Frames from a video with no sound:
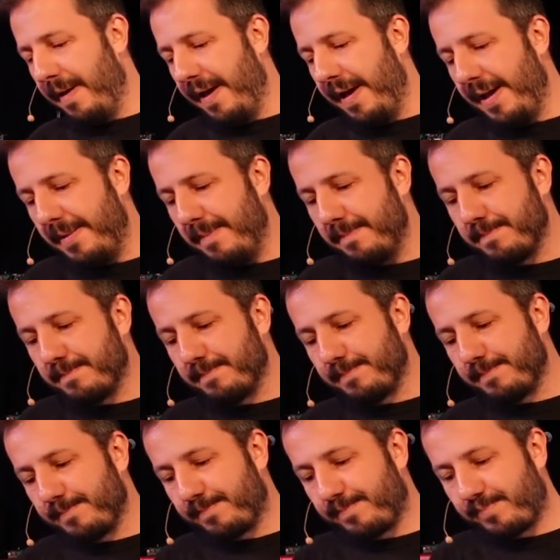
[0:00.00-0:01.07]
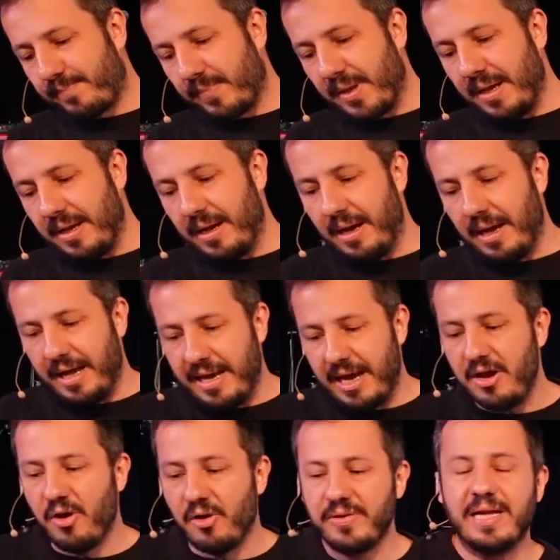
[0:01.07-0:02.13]
And
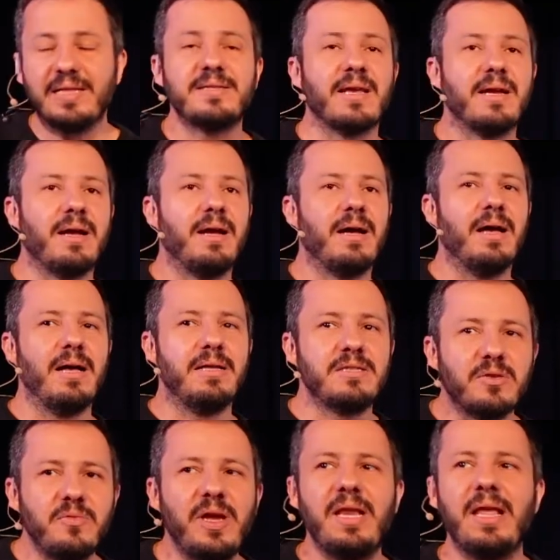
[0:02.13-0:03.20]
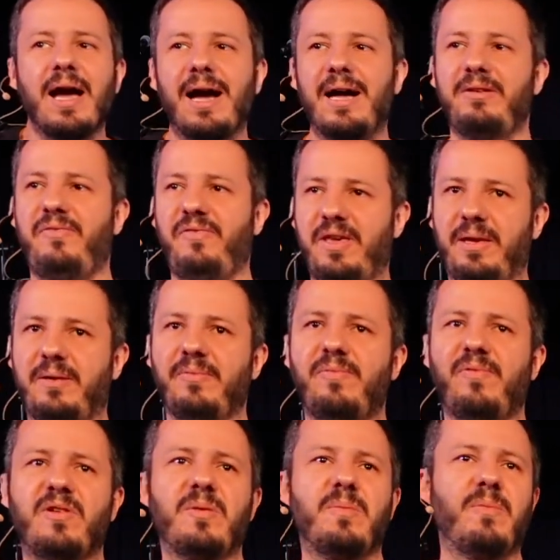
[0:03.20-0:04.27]
I know it's a really hard thing
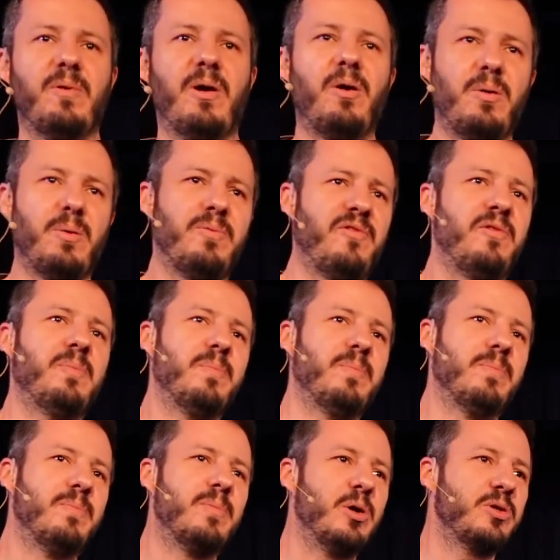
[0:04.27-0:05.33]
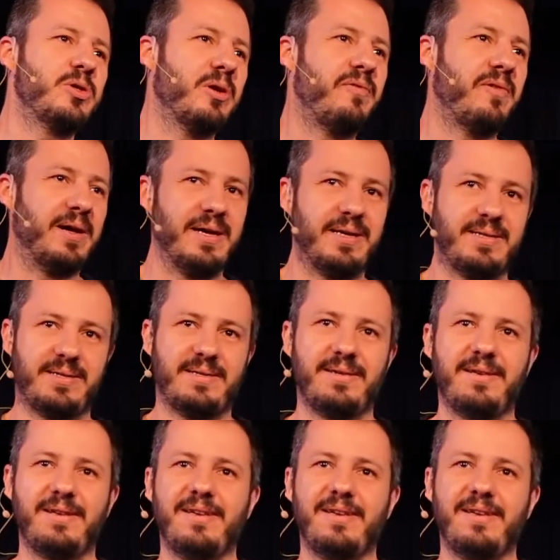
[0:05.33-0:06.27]
for most of us.